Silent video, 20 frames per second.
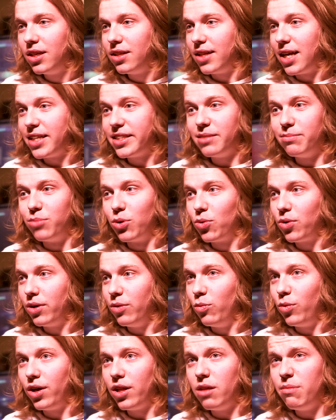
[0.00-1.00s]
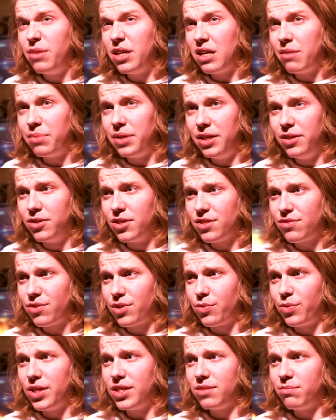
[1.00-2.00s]
That's important. One of the big appeals for
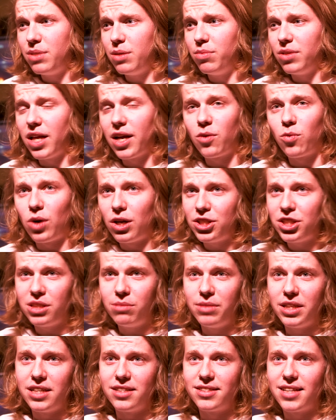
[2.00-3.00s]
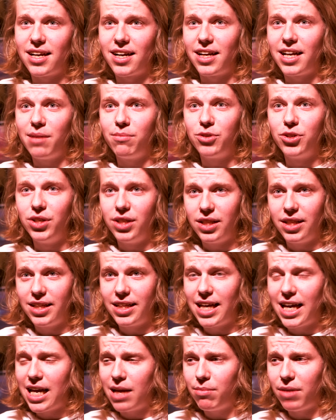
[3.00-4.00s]
the reason people like watching me is that I am good at the
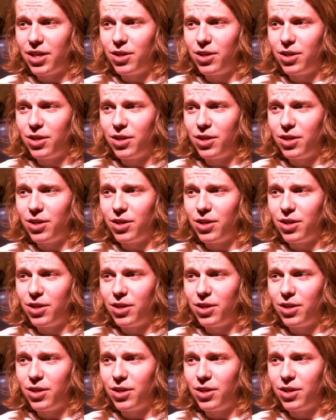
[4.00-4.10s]
game.